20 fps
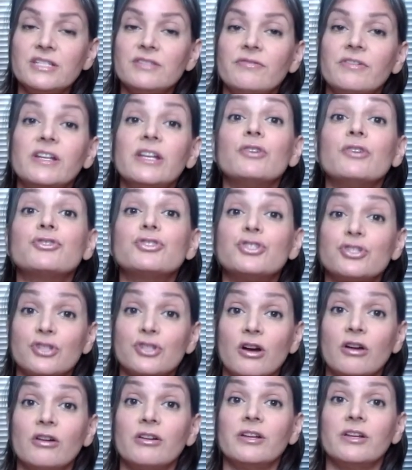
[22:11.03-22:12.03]
video
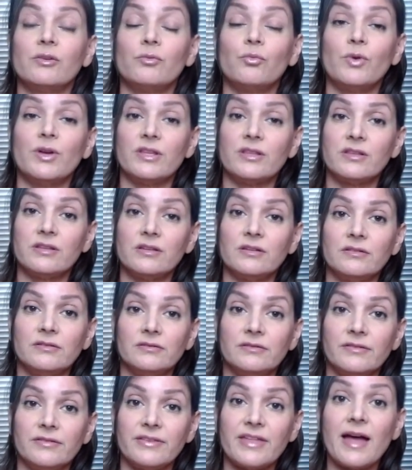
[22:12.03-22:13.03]
started with
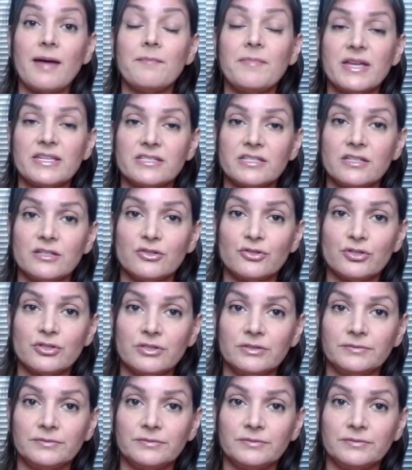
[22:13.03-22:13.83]
that message